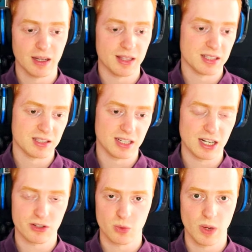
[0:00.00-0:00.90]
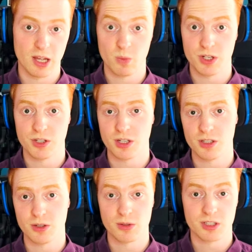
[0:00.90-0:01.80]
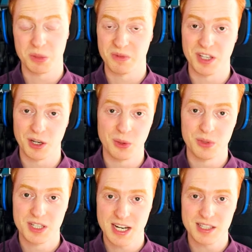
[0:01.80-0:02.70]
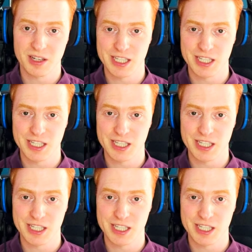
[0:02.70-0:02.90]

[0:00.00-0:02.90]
This is an extra way in which you can use some of the old chess